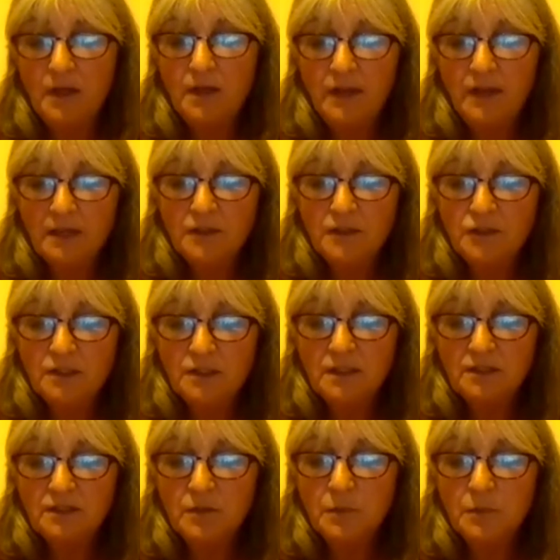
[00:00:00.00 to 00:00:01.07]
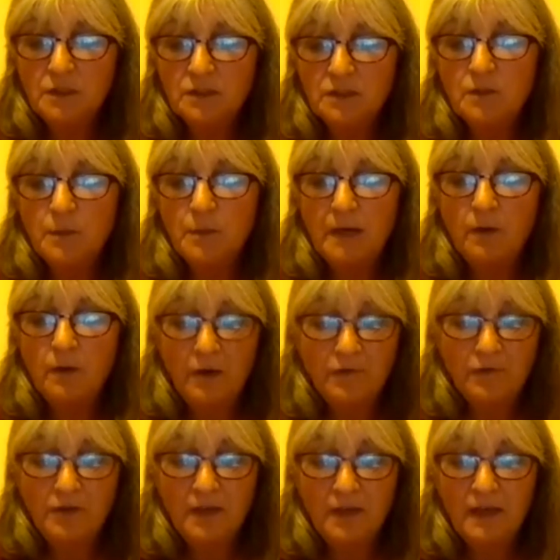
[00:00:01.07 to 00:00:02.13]
the energy system and just about
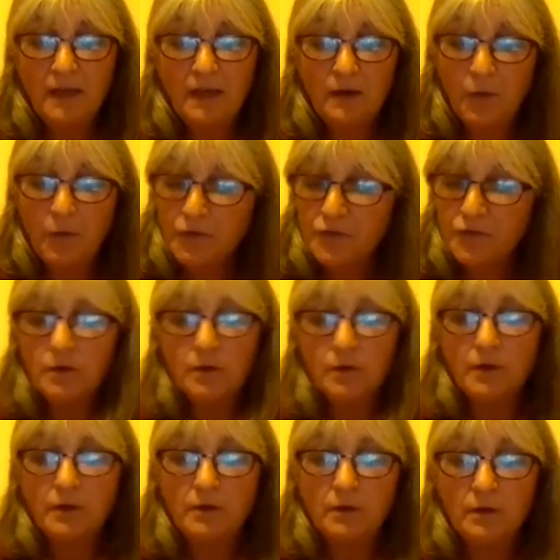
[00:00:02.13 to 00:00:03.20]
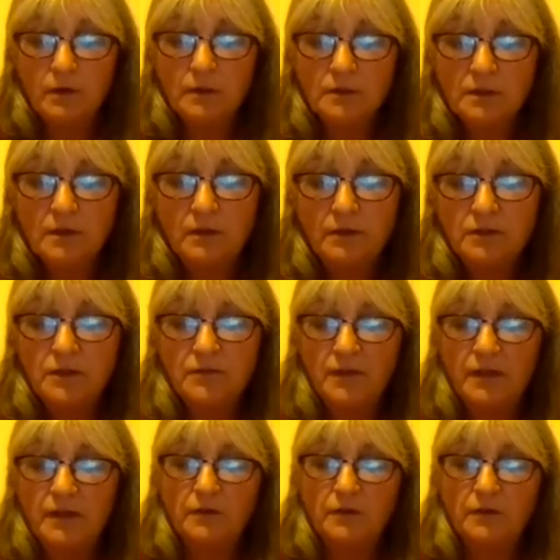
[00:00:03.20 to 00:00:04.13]
everything else, although not exclusively.